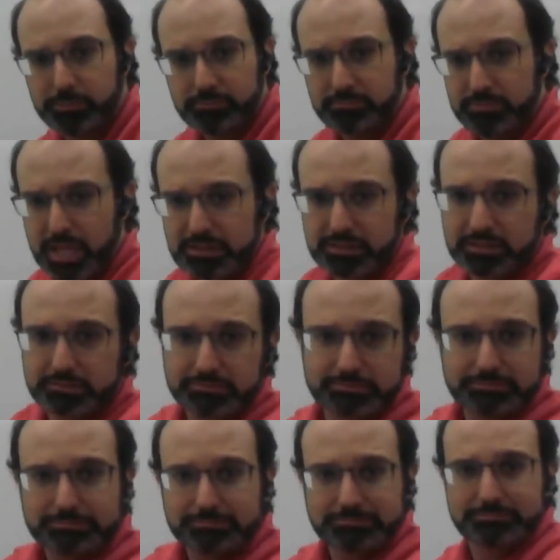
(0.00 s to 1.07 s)
Nothing.
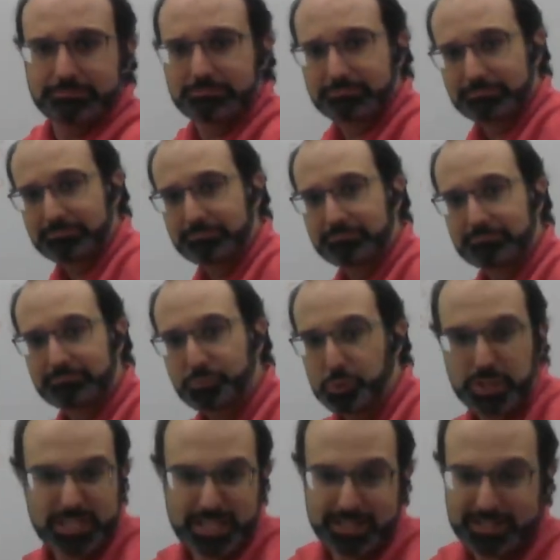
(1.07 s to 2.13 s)
We
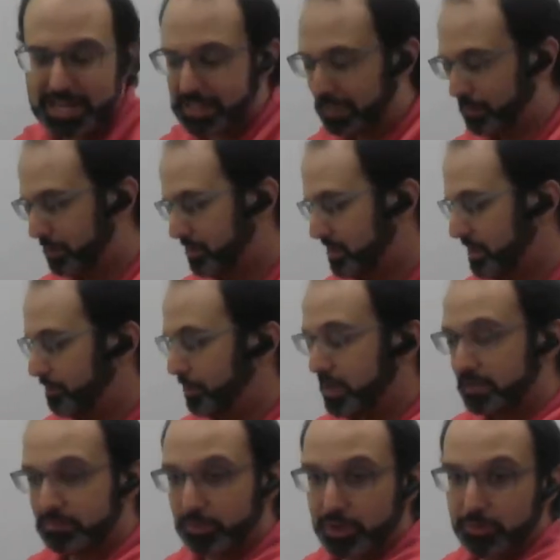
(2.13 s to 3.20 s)
stay exactly in the same
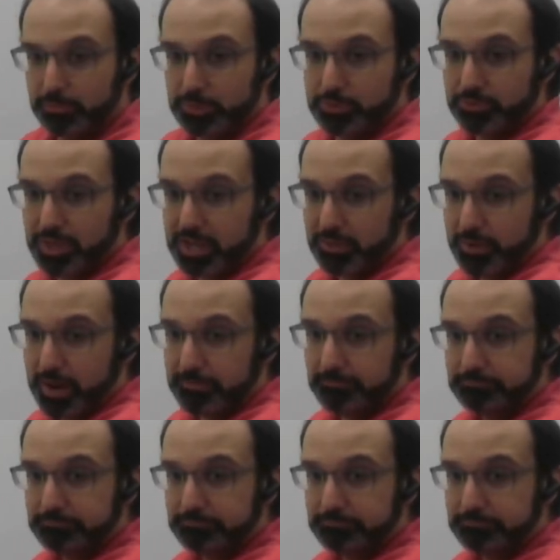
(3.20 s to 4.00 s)
place. We don't move in any way.